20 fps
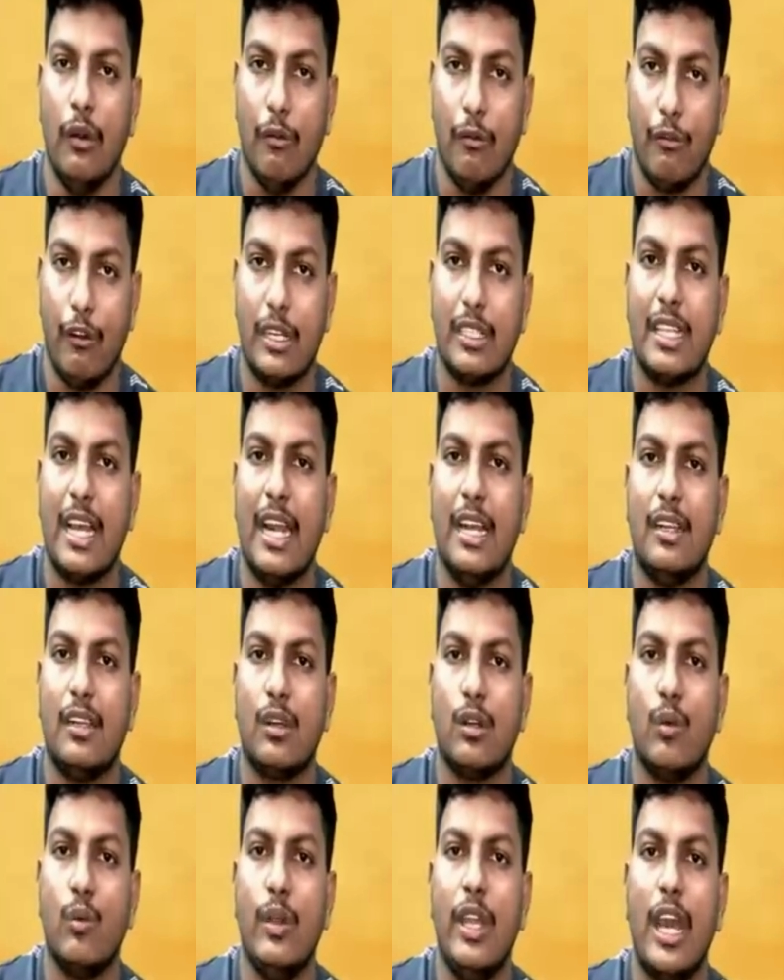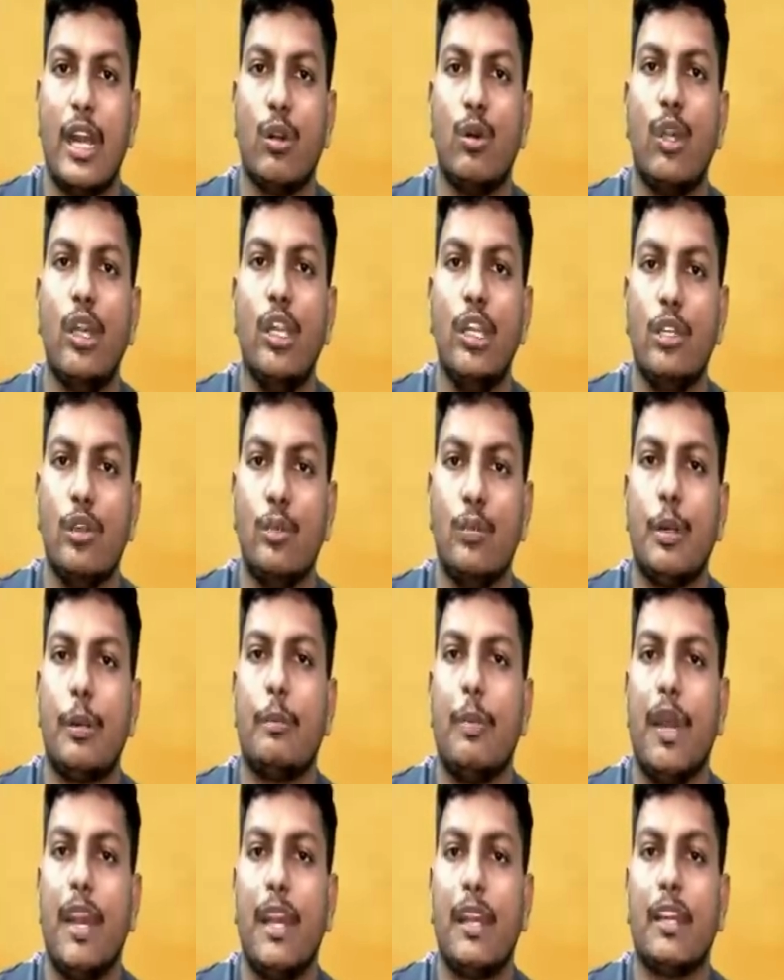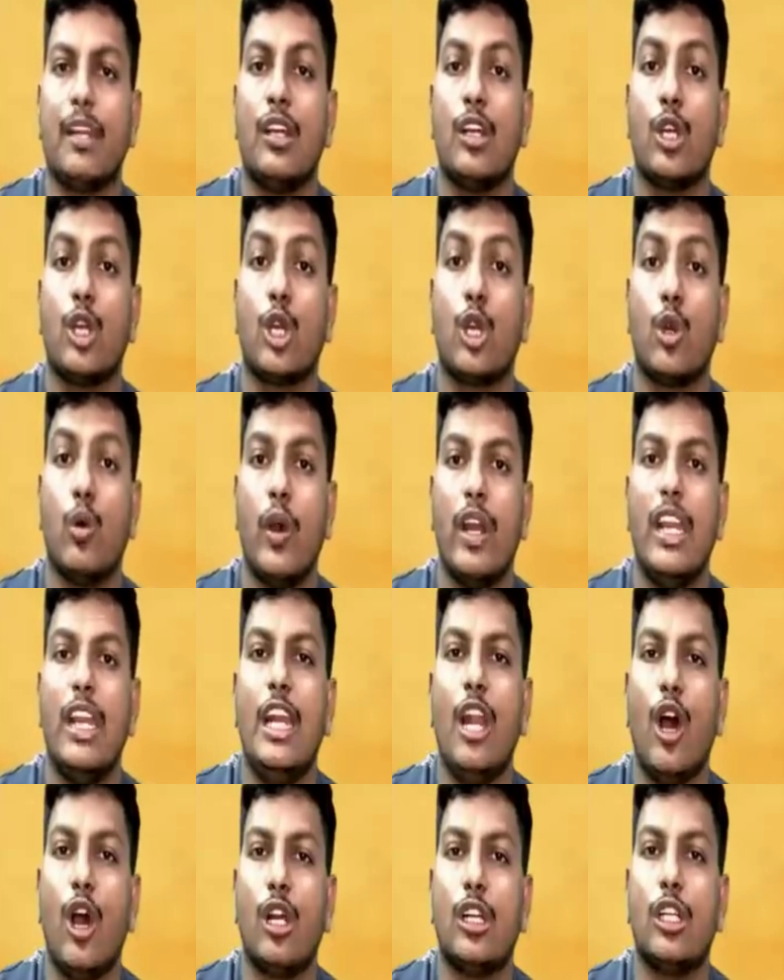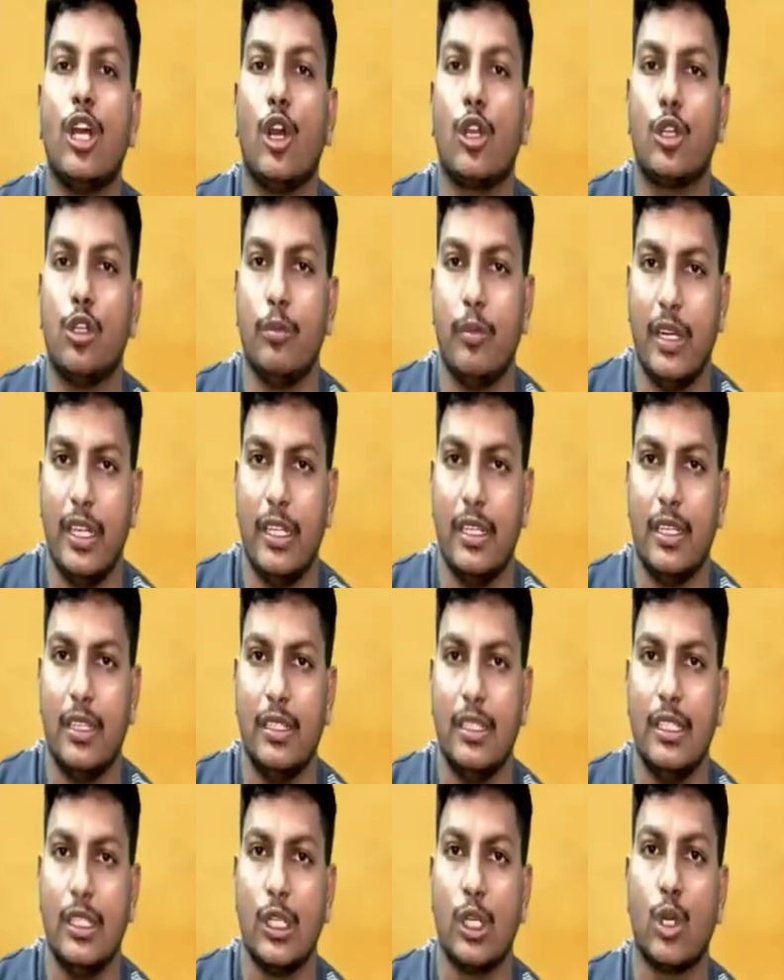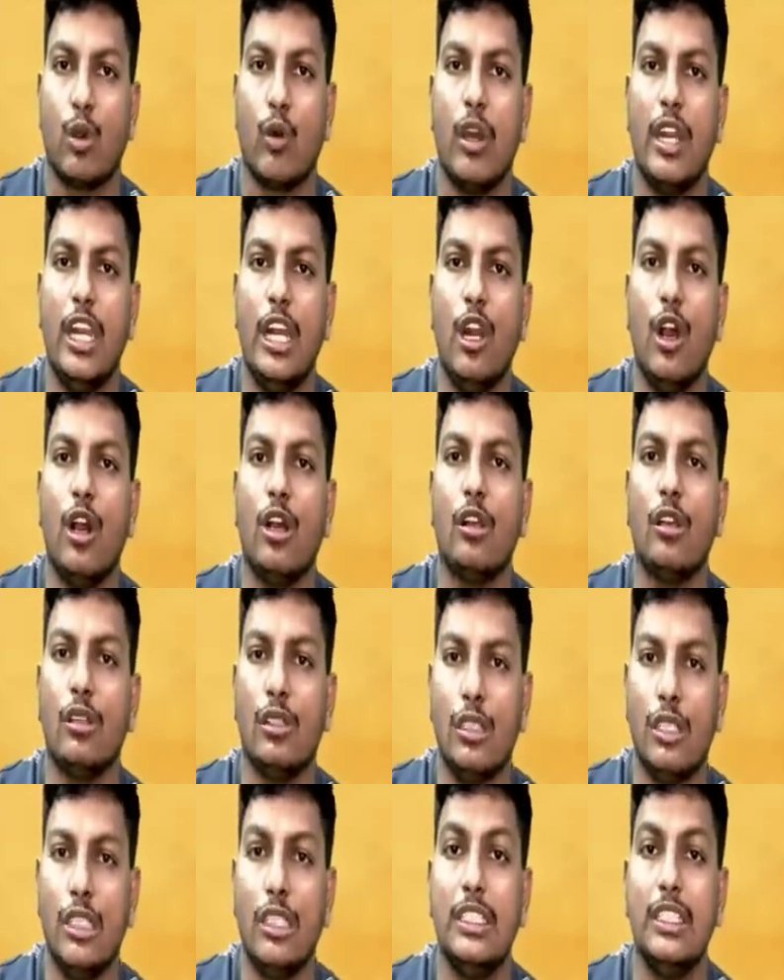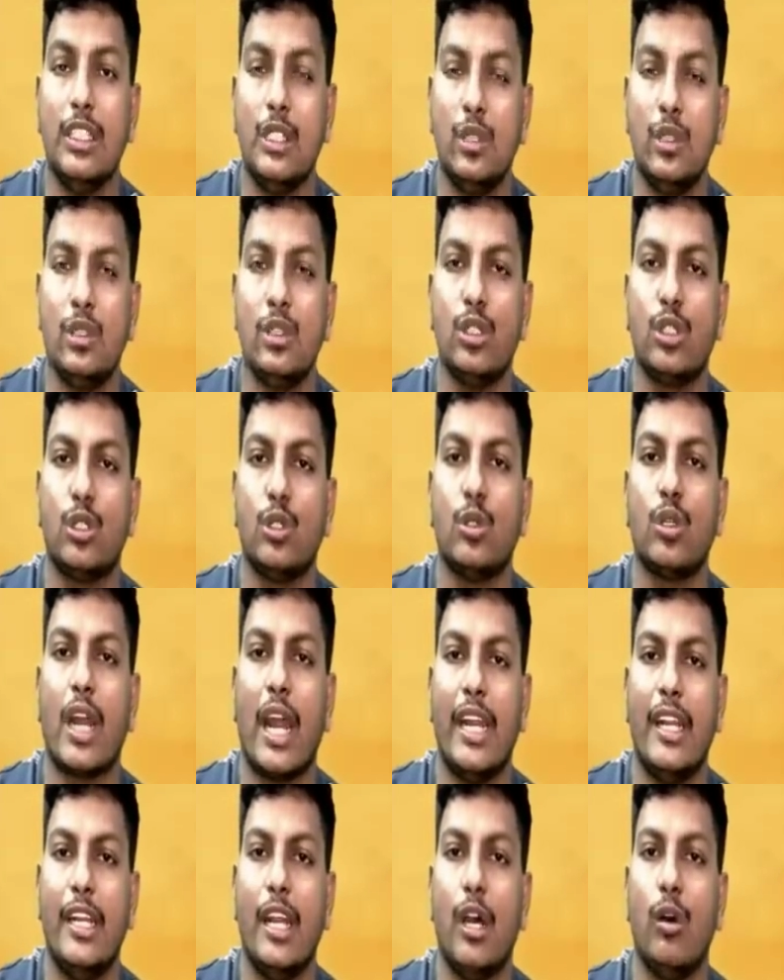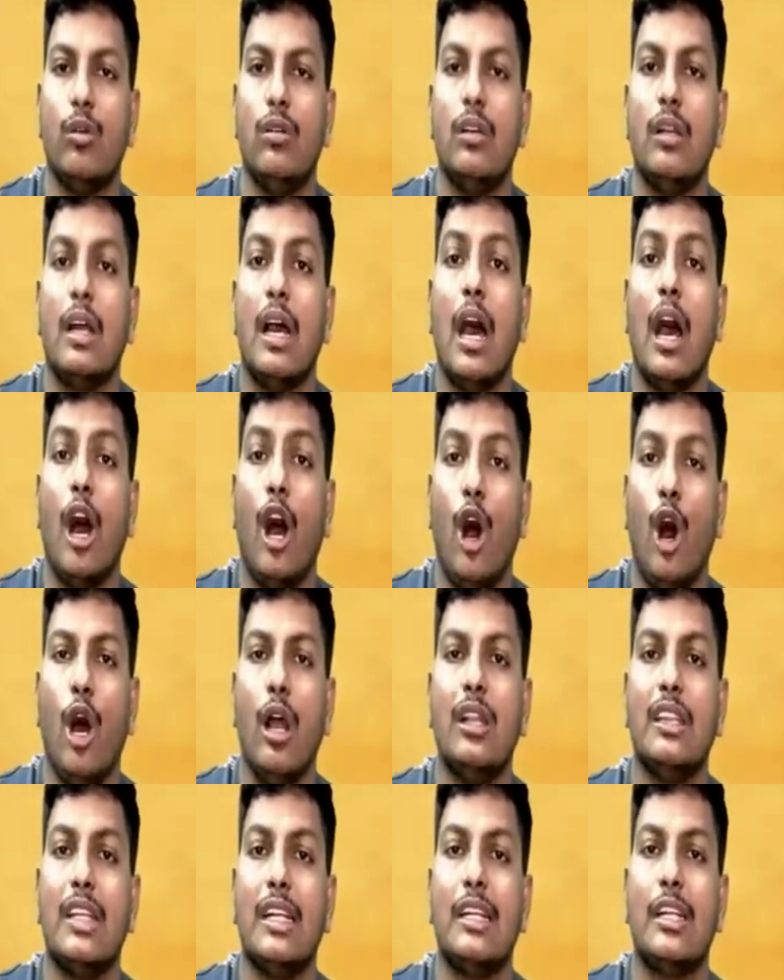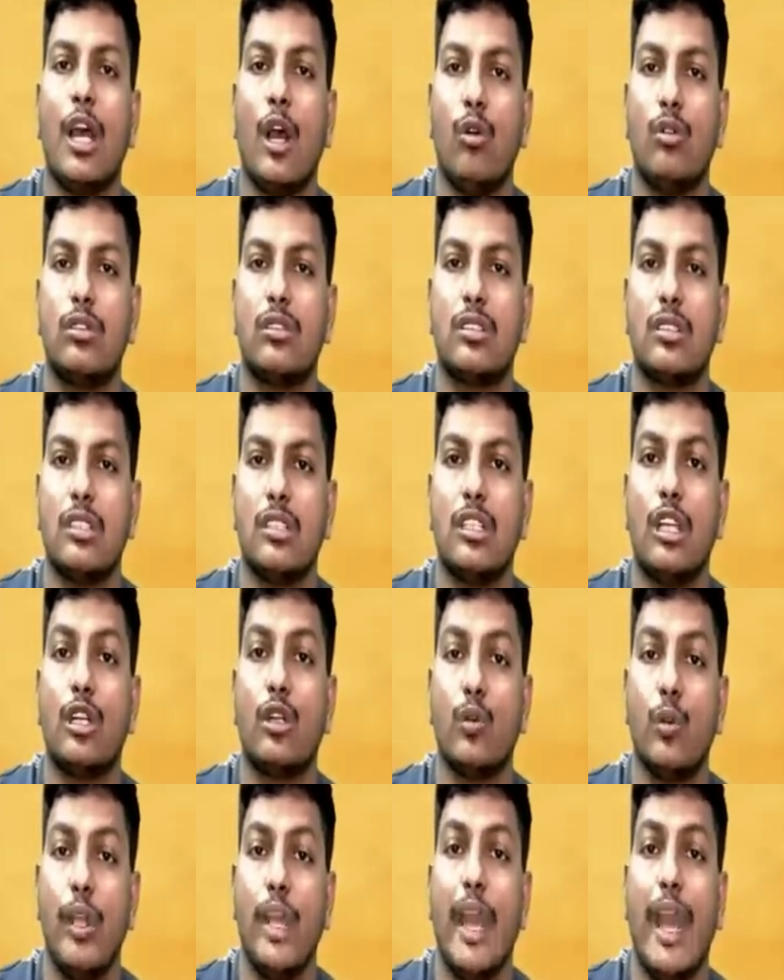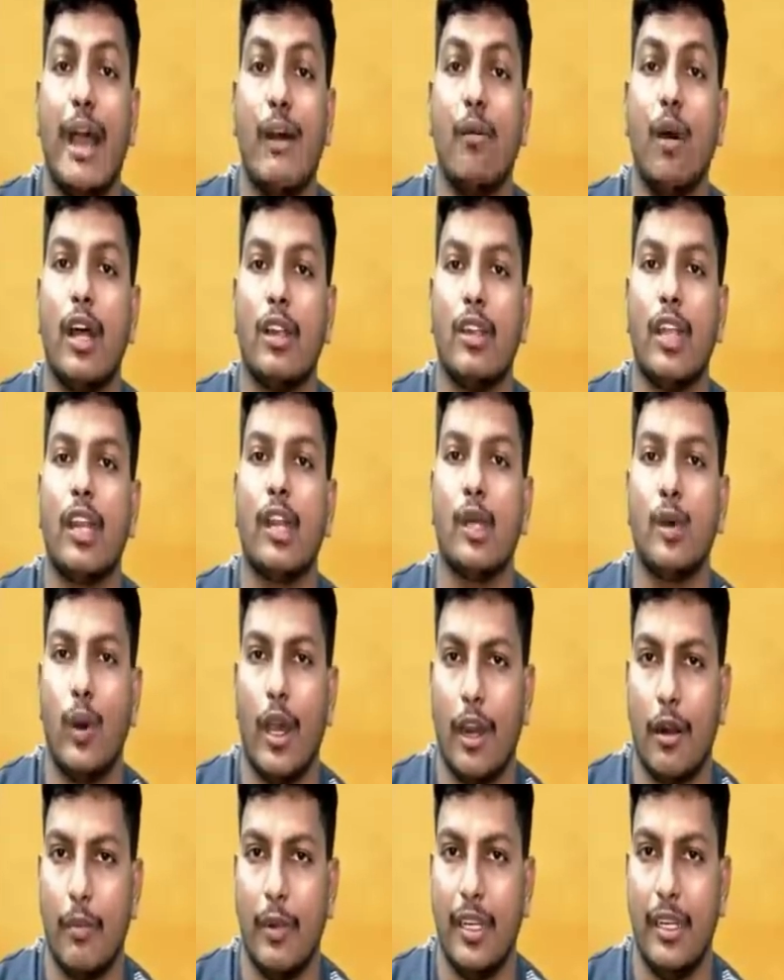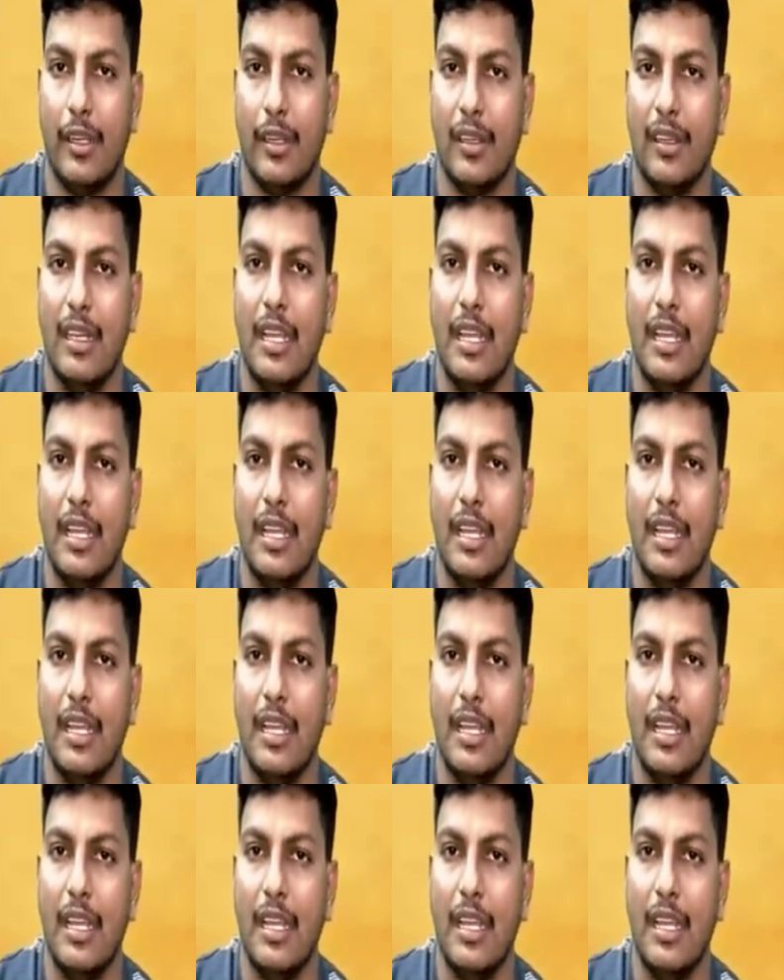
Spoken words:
For that, we are going to prepare query log document. Query log is used to write down all the doubts that we have on the requirement.